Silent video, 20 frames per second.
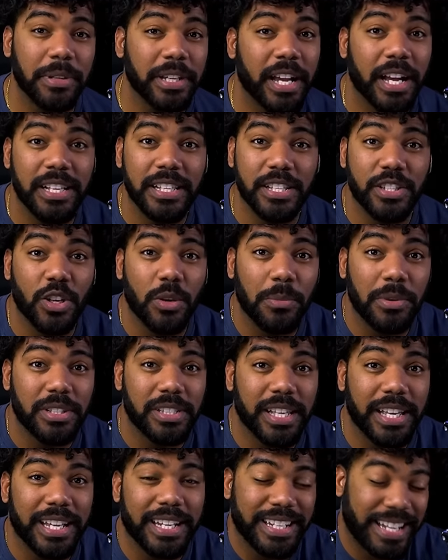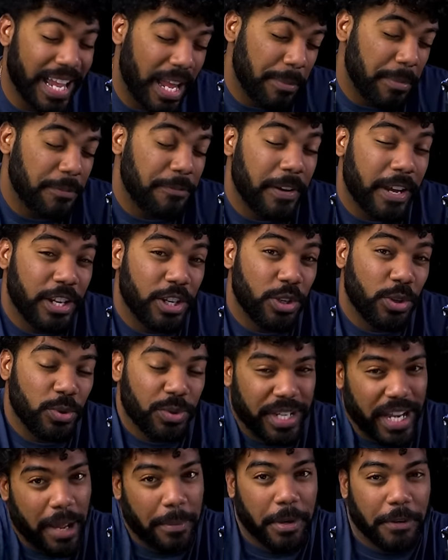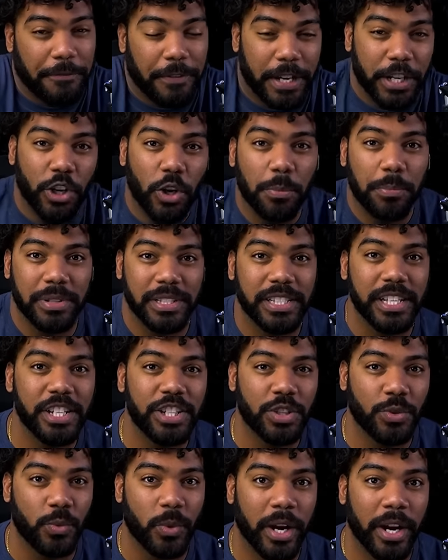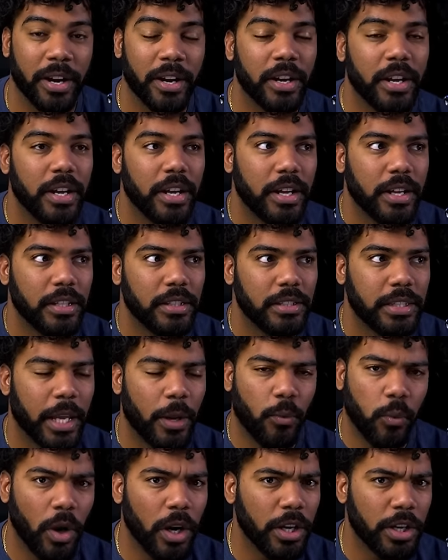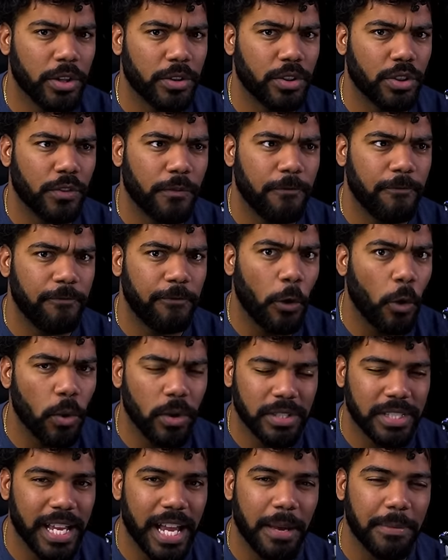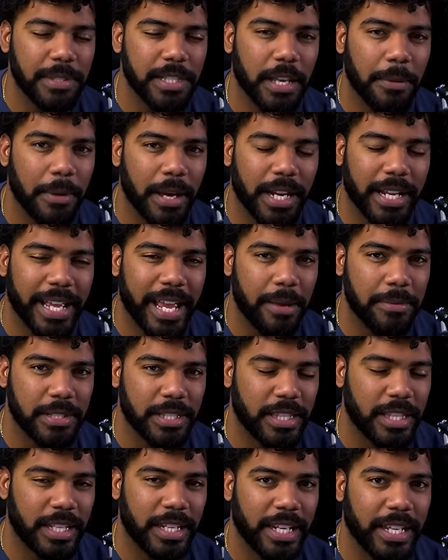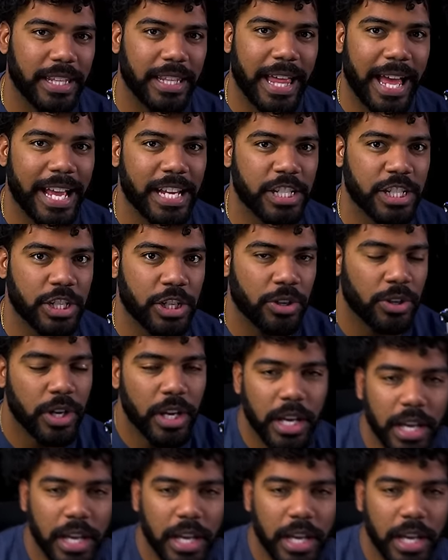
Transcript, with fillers: because it's almost a damned if I do, damned if I don't position where they won four times the amount of games that they did last year.